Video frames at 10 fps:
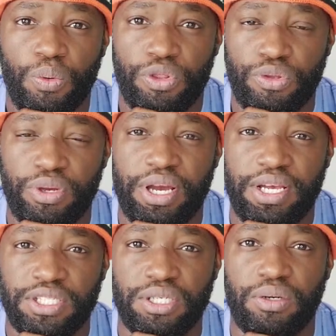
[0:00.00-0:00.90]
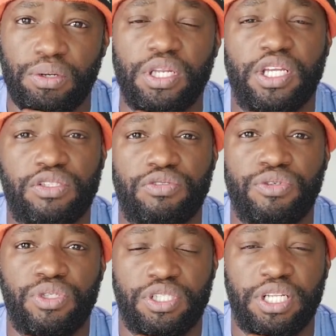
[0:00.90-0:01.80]
with you guys. So let's
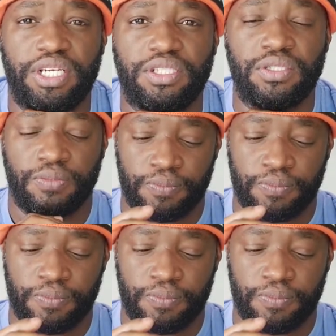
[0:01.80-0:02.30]
review these lights.